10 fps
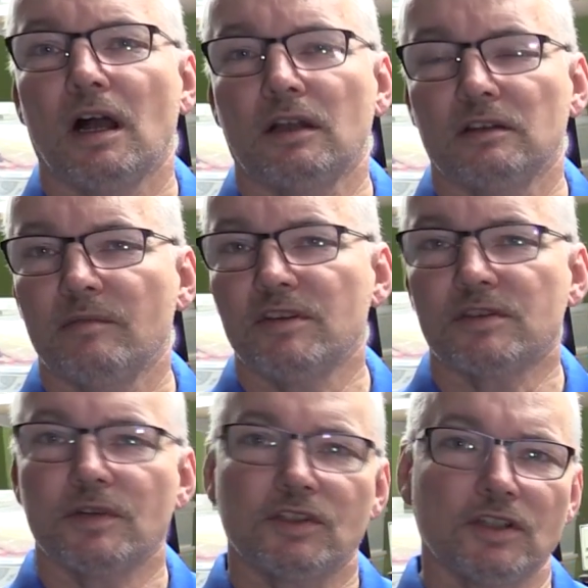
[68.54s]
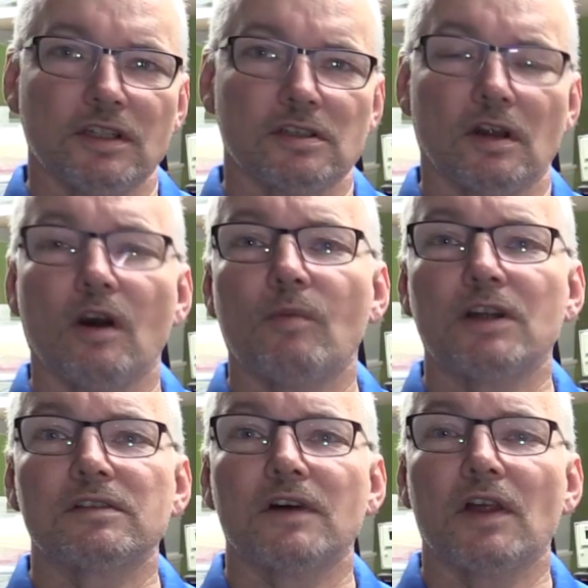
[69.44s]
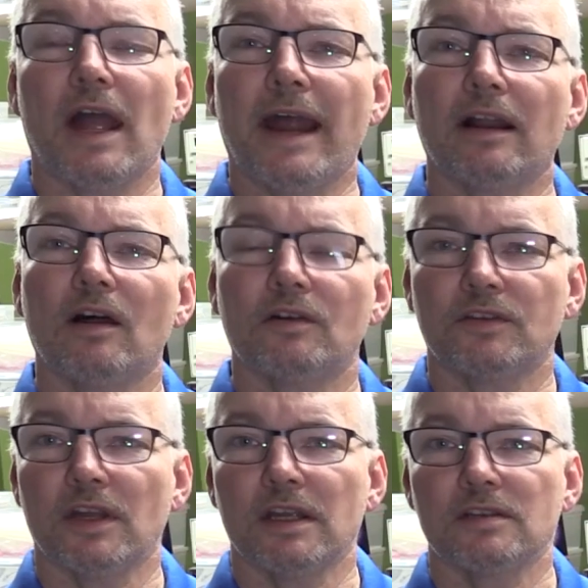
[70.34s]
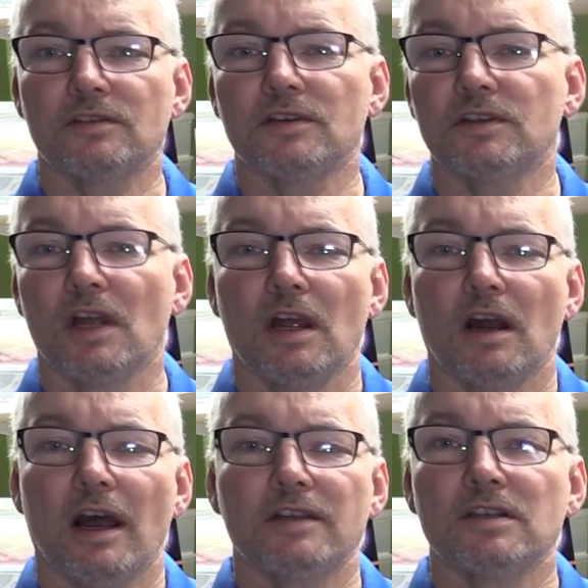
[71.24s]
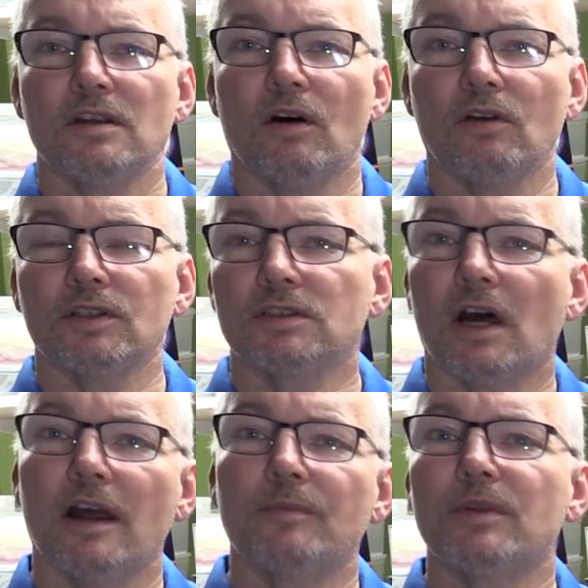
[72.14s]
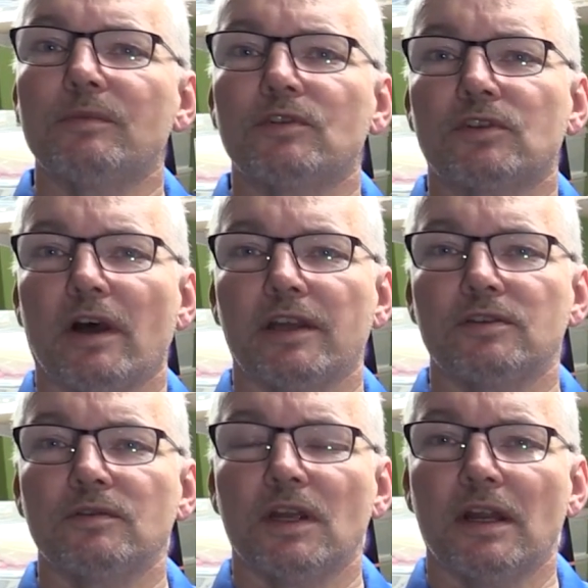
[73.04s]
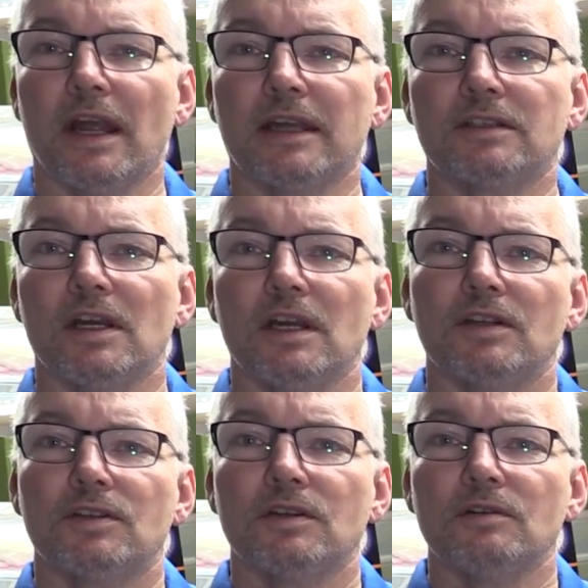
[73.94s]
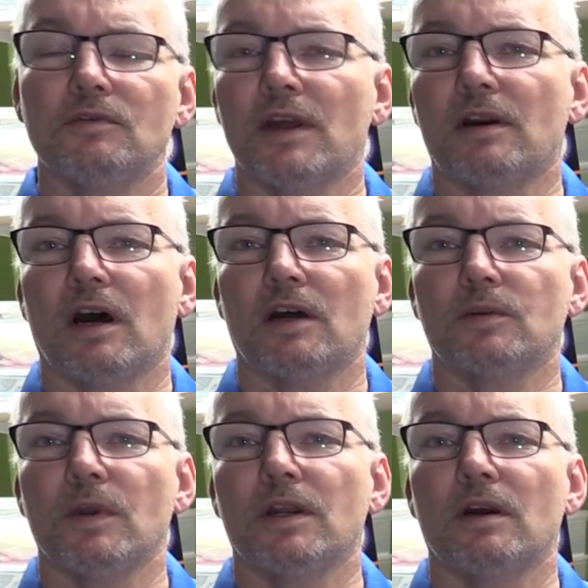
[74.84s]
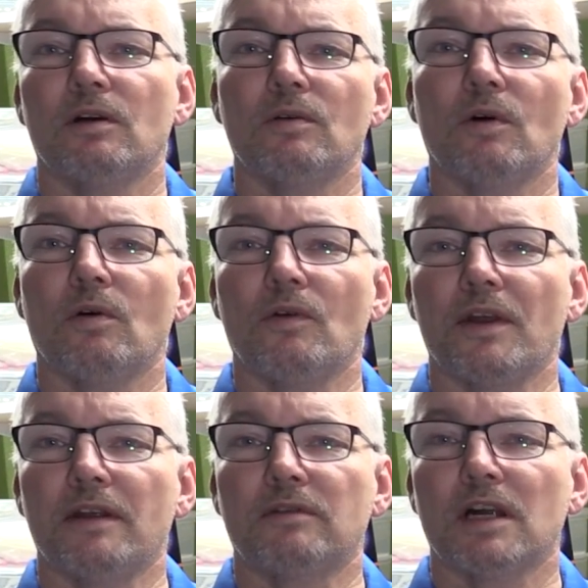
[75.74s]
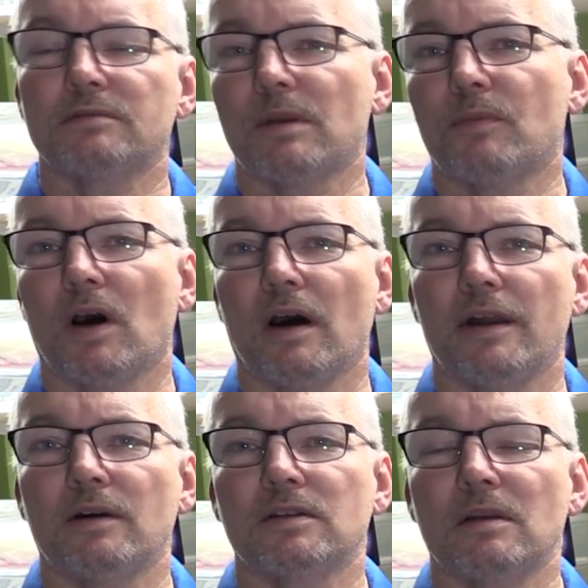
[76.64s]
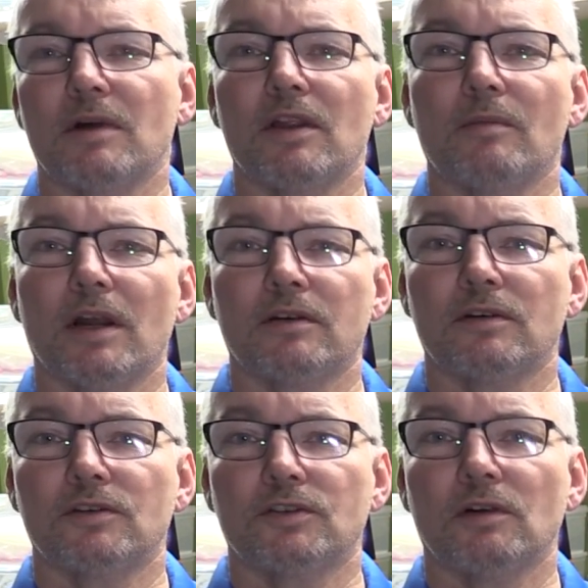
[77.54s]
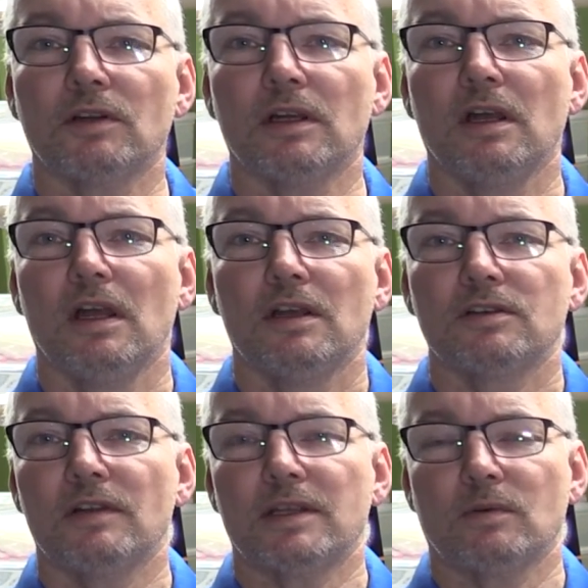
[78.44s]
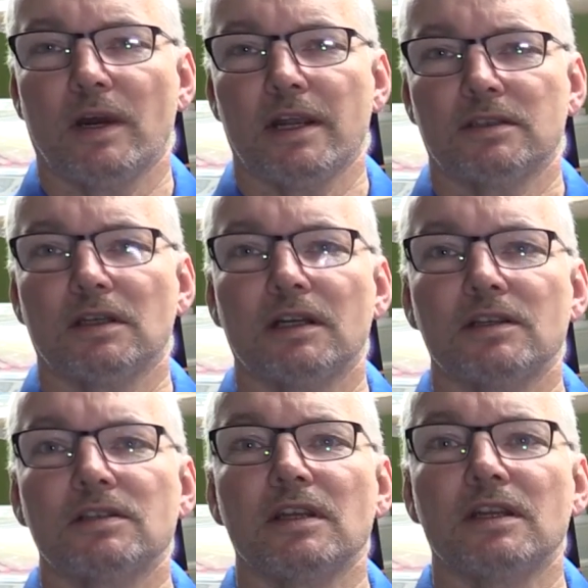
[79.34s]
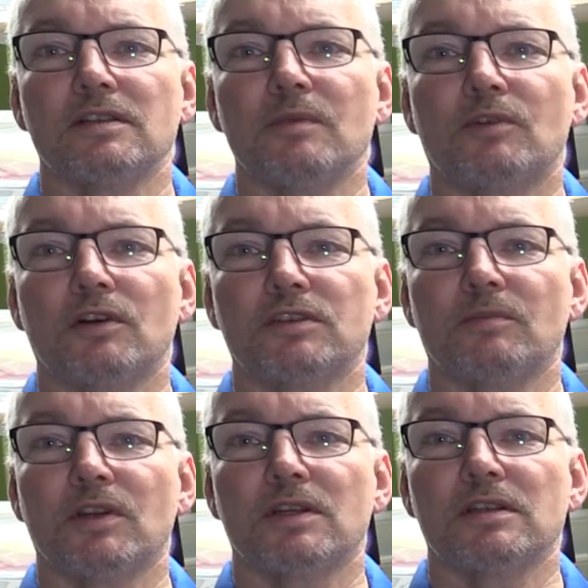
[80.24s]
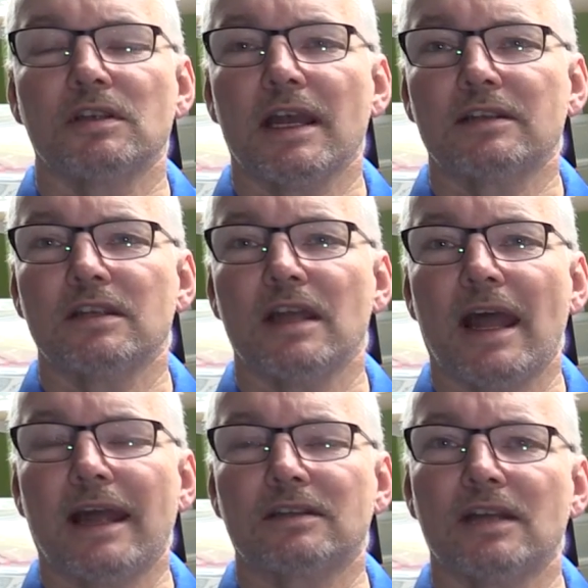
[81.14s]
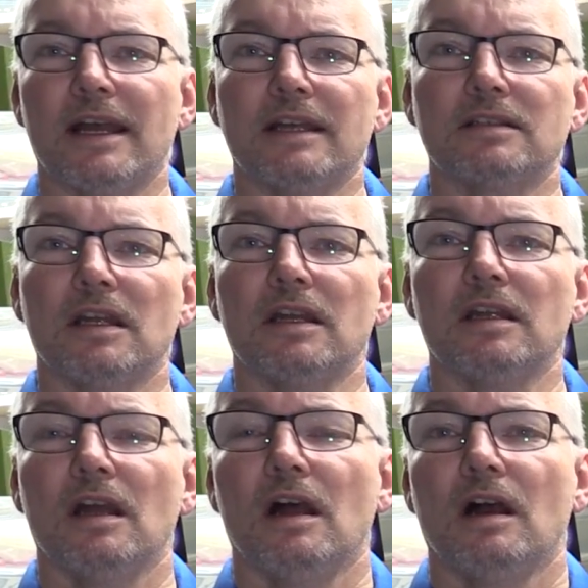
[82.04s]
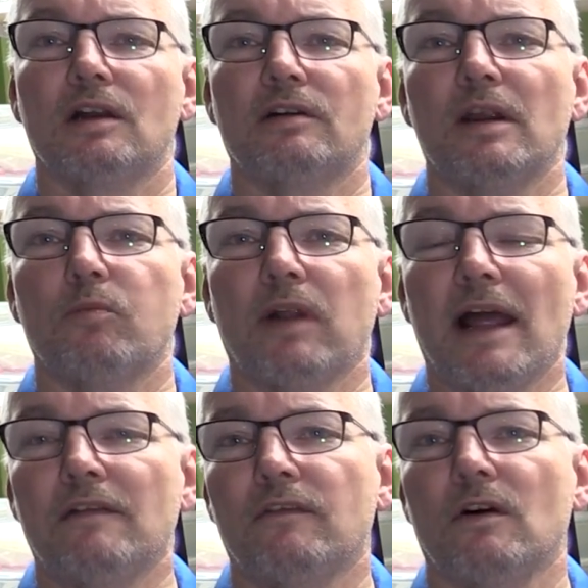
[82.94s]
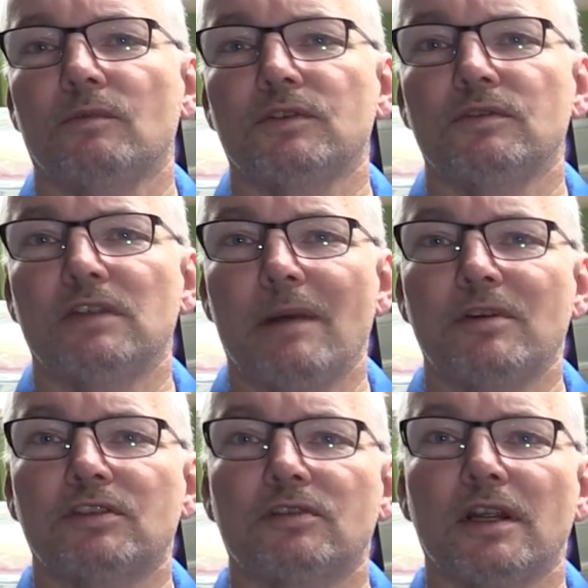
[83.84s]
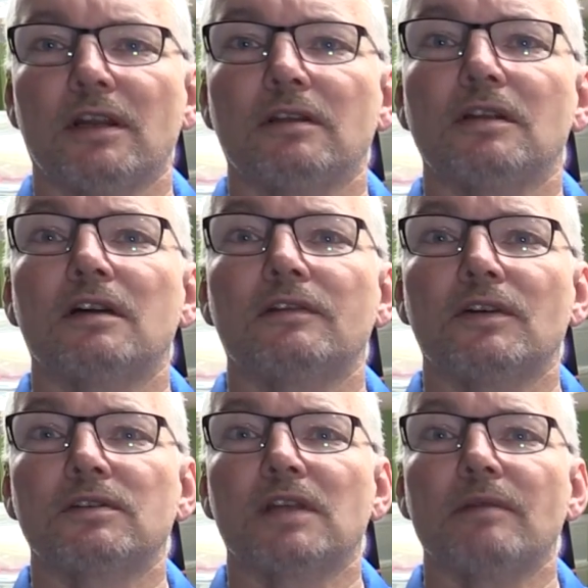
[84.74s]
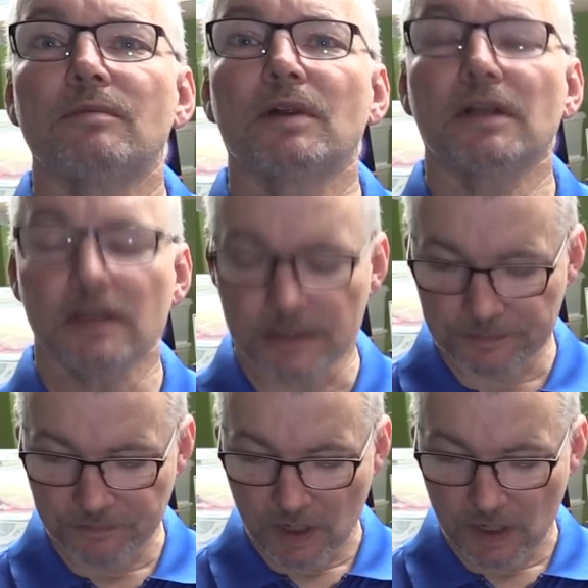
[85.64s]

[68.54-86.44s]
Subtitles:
limit switches, and a whole bunch of other analog things that I see all the time people trying to connect to their Arduino or their Raspberry Pi or some other microcontroller. So that's why I started the CNC project, because it actually acts as a great platform to demonstrate a lot of those capabilities.